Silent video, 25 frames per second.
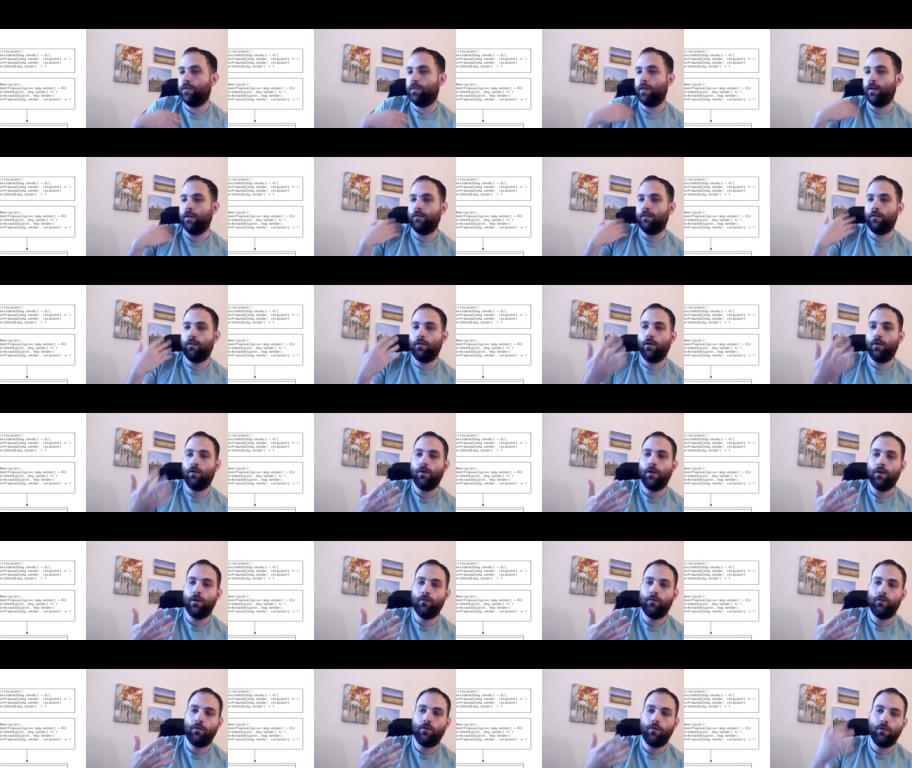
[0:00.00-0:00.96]
thing to know
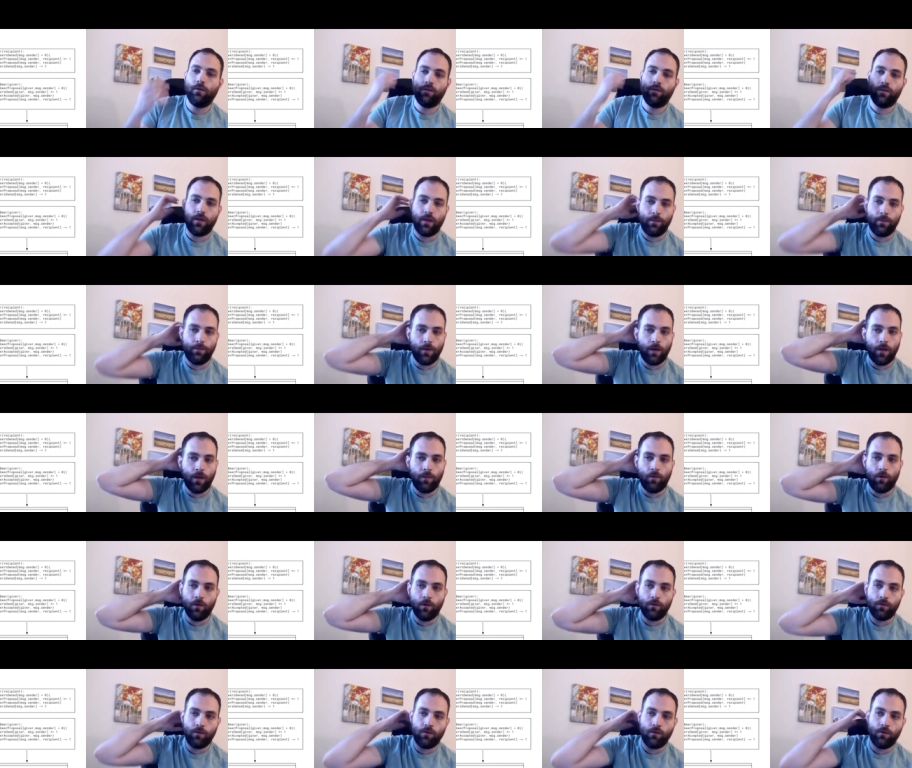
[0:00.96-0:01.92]
here too is that Bob
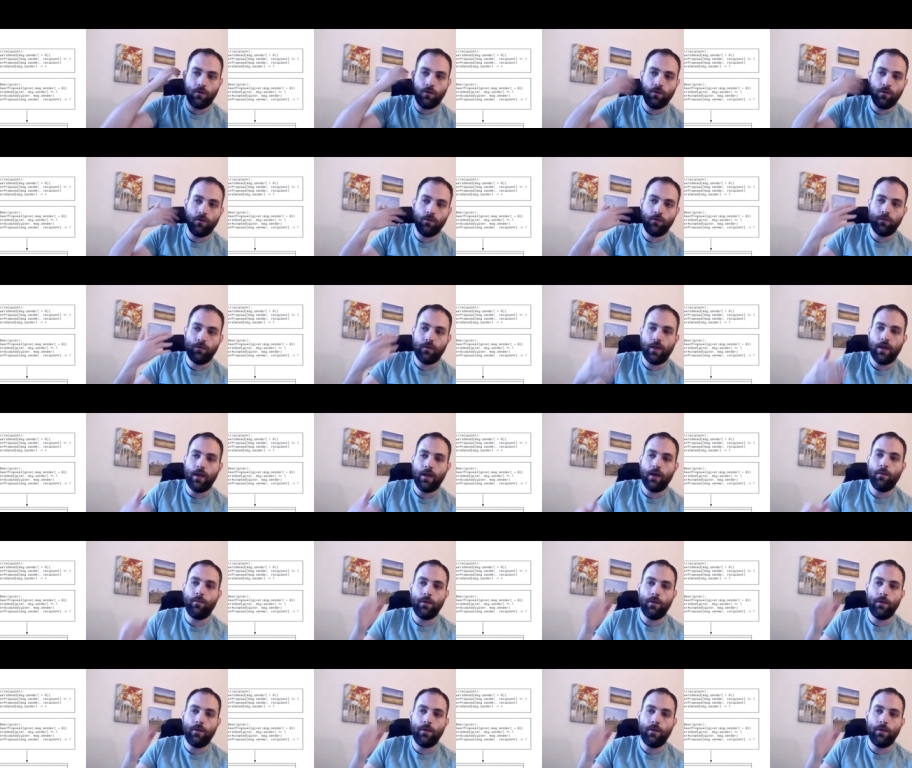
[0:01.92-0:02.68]
also knows how many